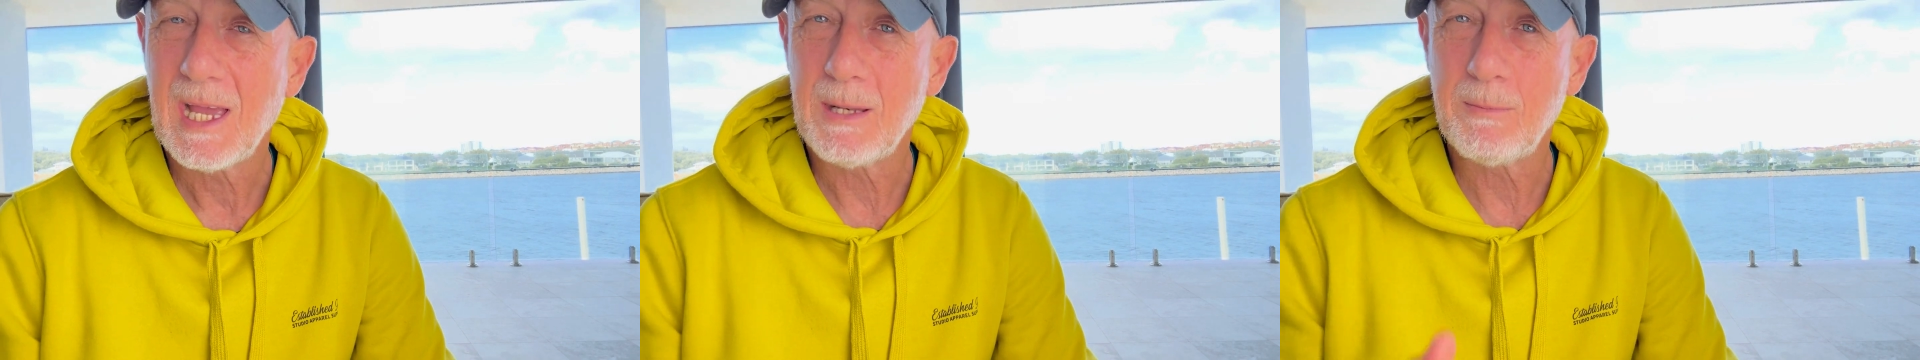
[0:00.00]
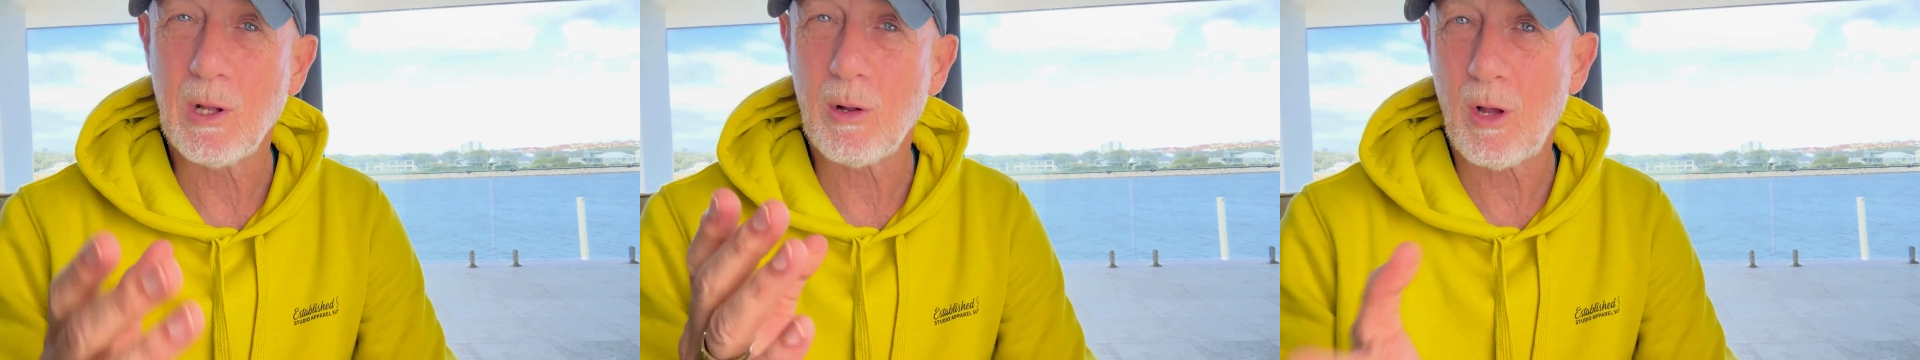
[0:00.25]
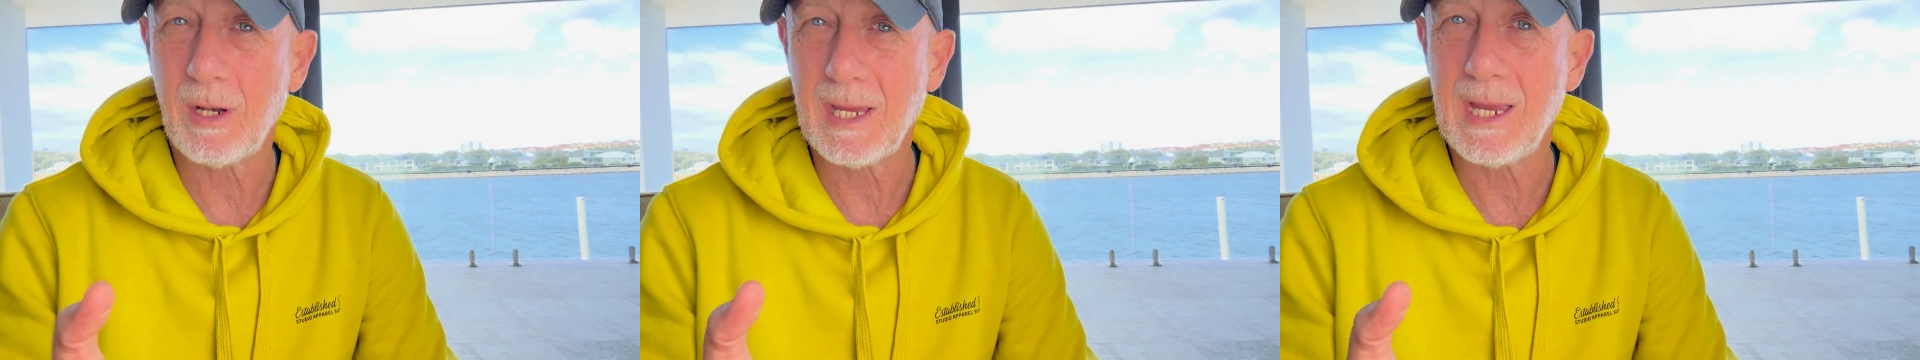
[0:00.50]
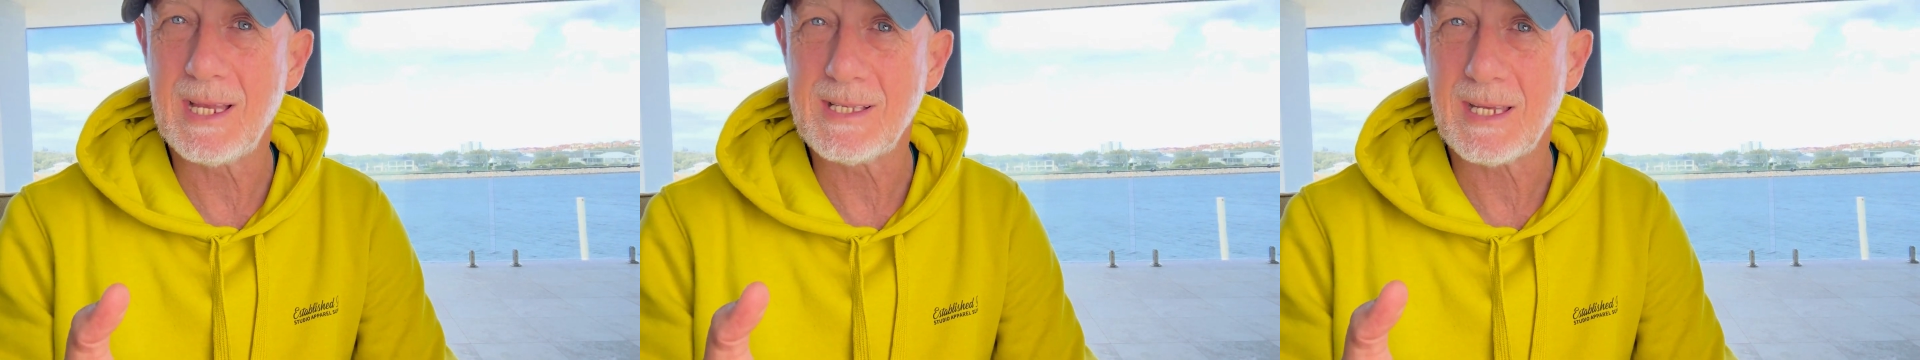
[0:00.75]
it'd be a lot
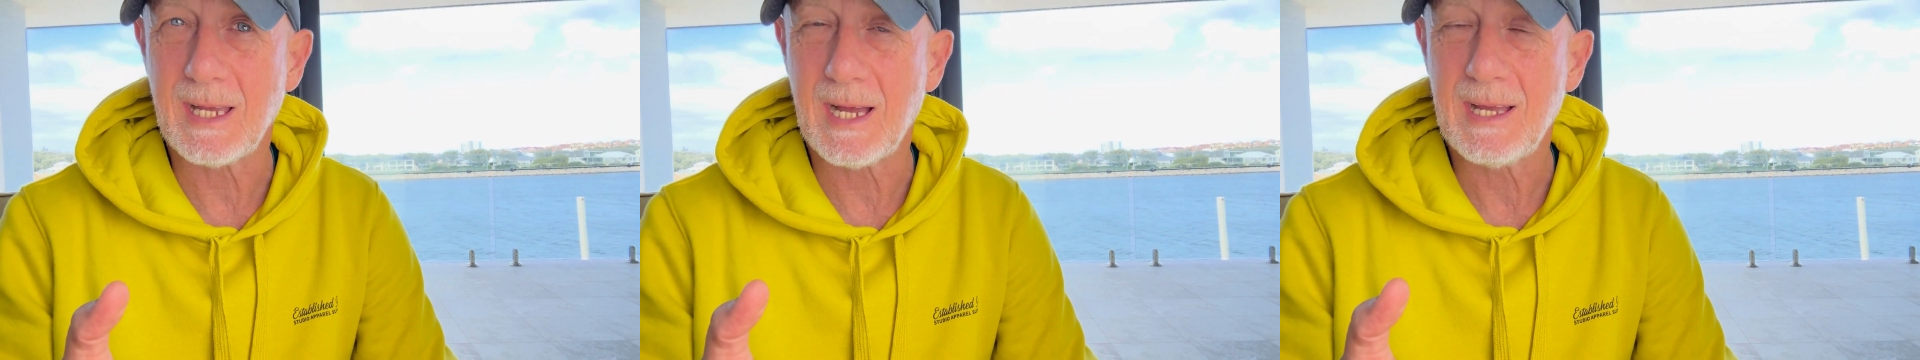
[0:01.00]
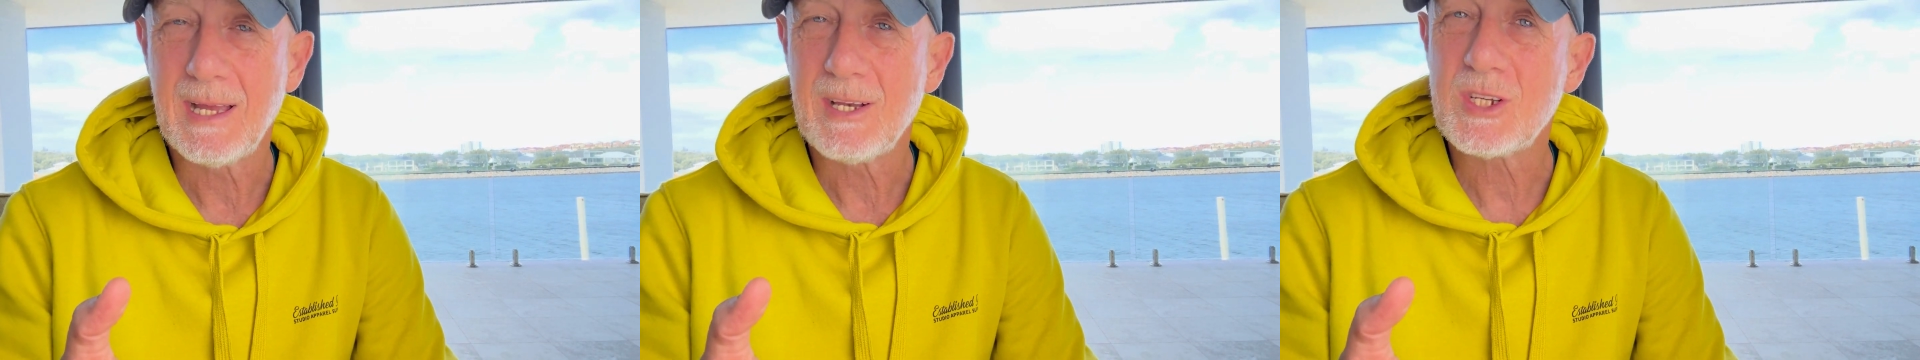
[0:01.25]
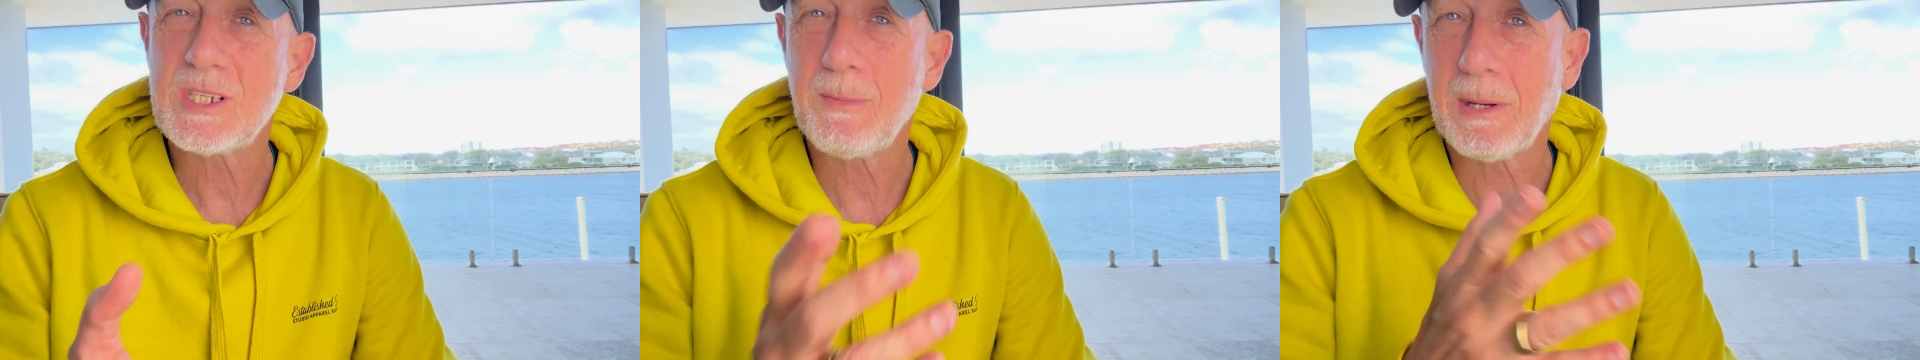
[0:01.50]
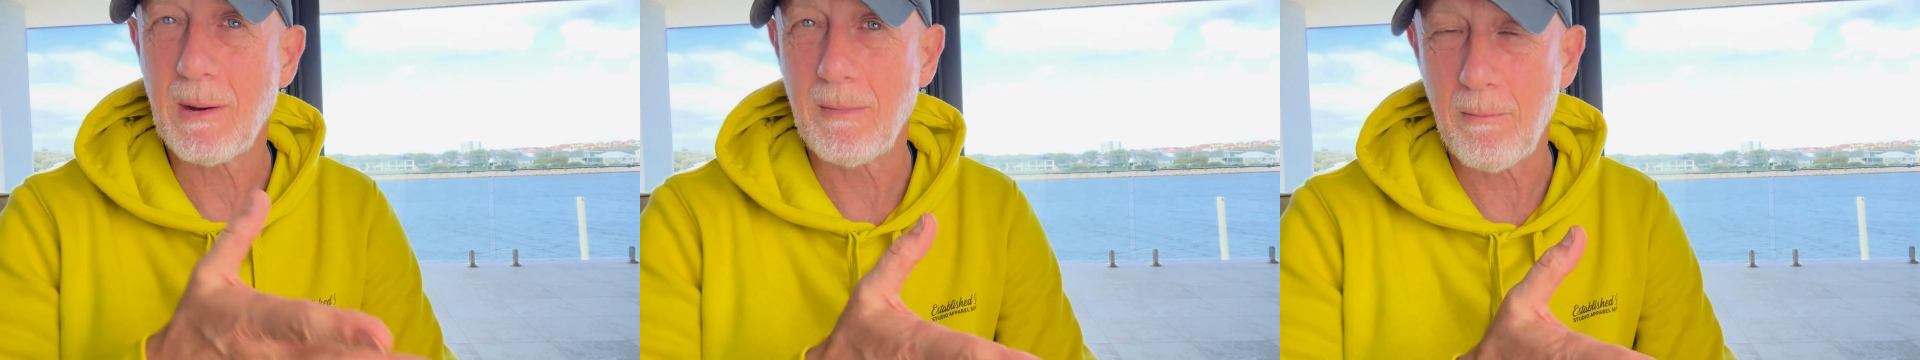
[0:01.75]
easier just to
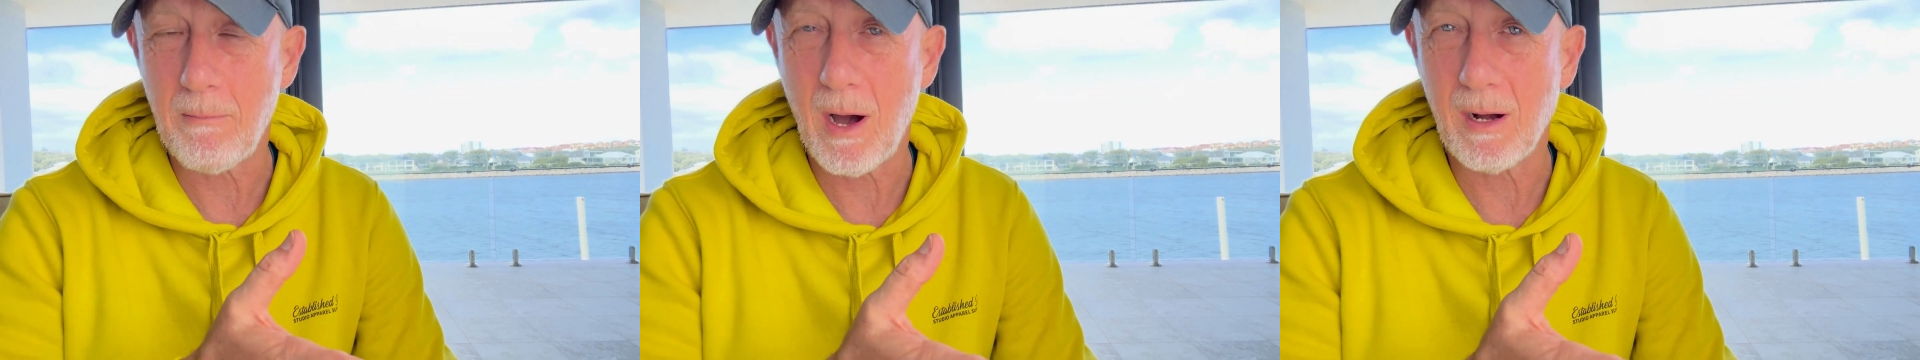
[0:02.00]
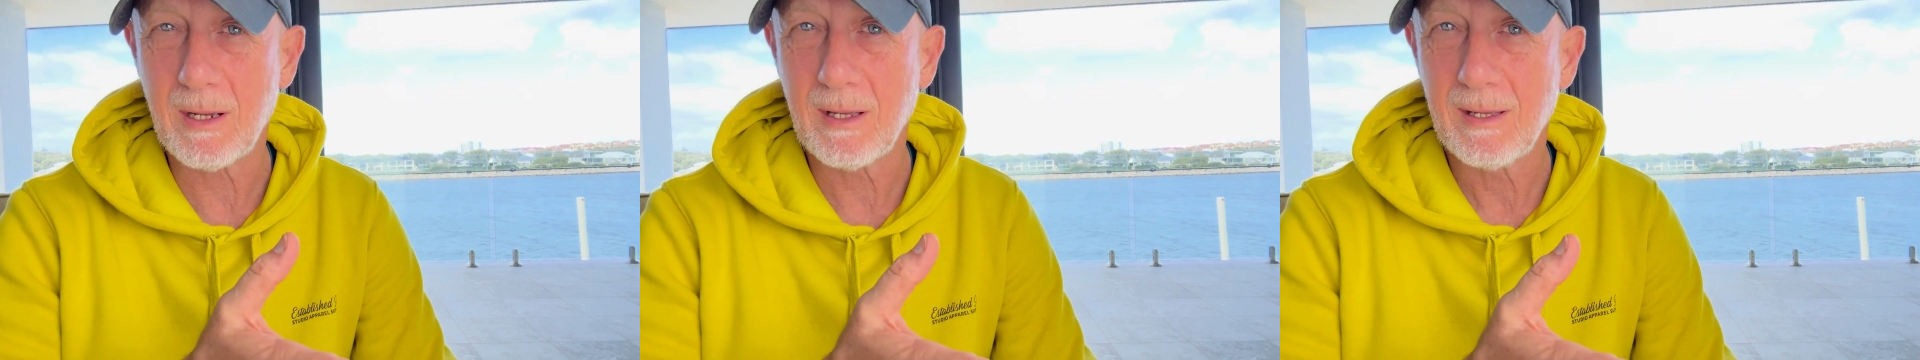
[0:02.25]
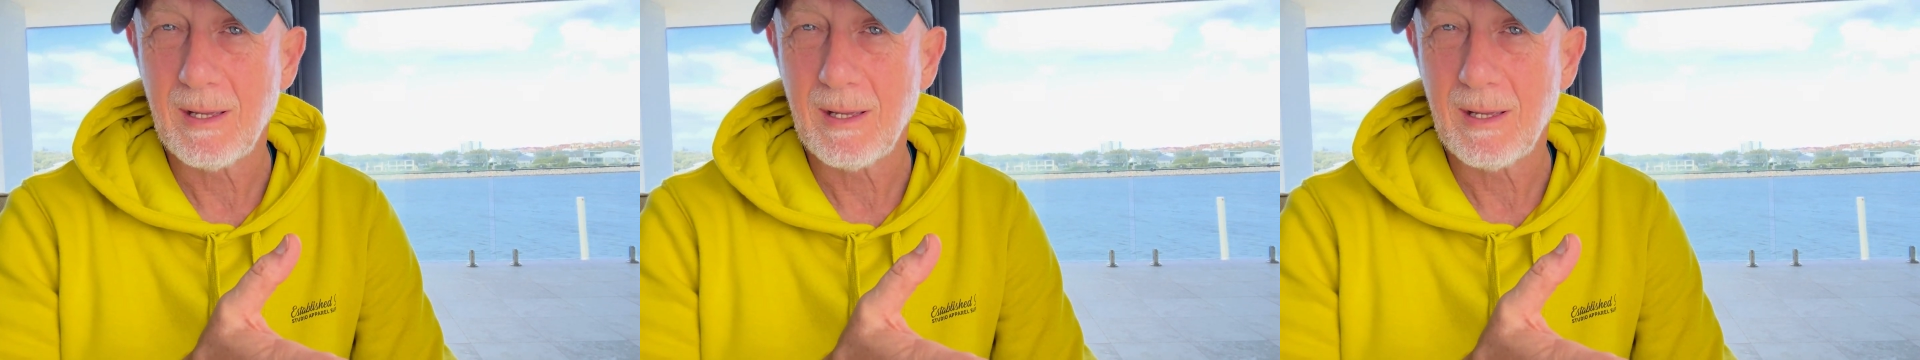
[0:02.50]
become a monk,